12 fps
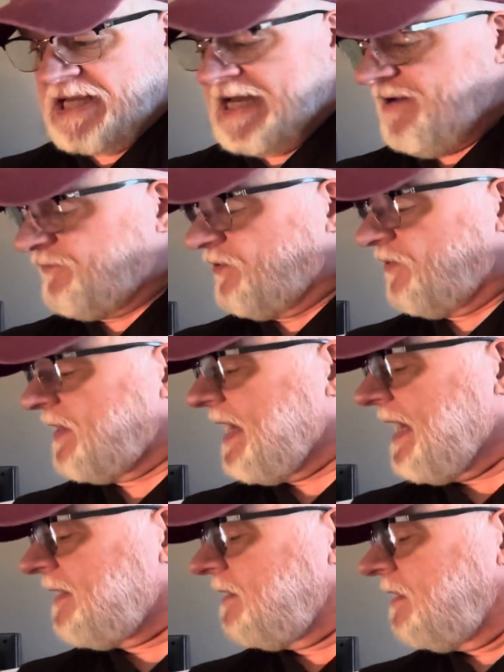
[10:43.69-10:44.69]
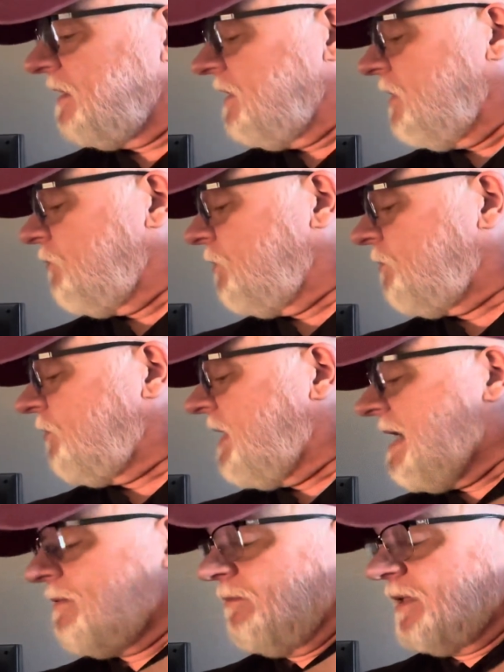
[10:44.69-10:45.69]
After that, we
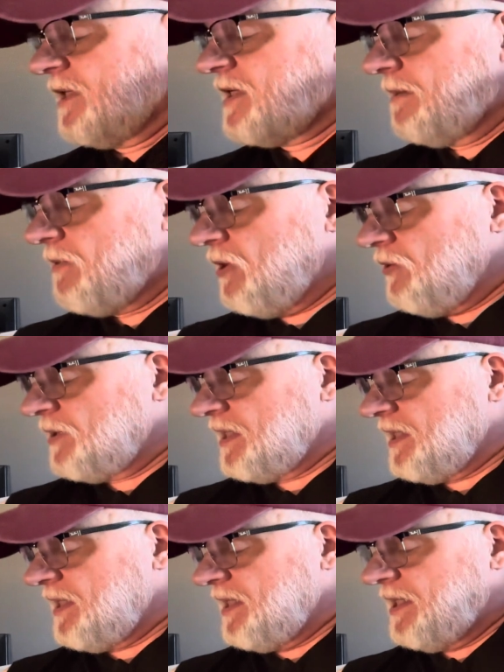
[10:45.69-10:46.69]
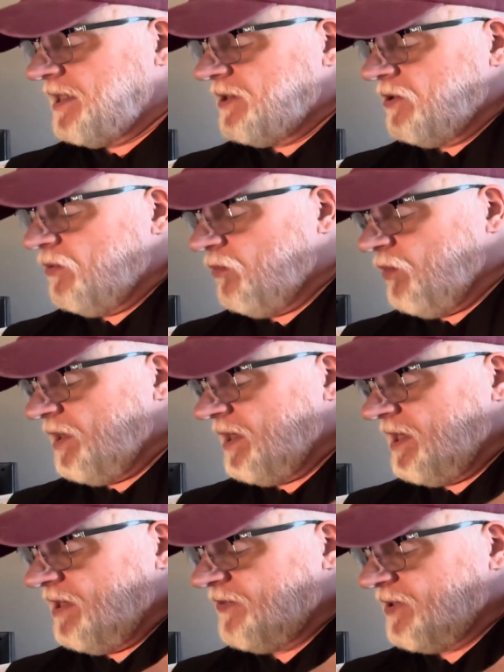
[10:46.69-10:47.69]
probably come on in
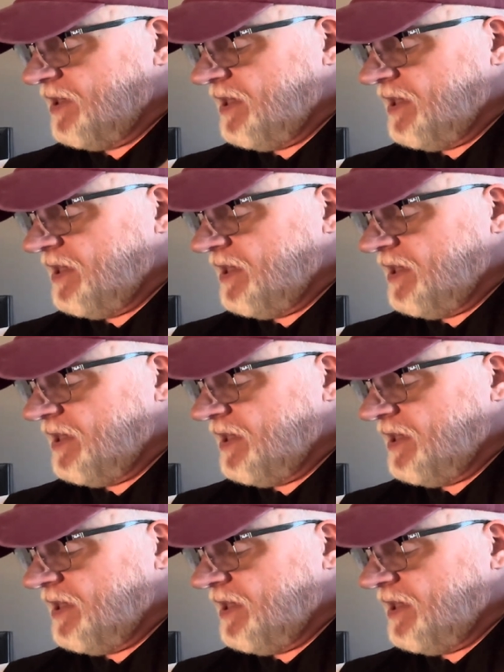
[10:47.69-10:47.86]
with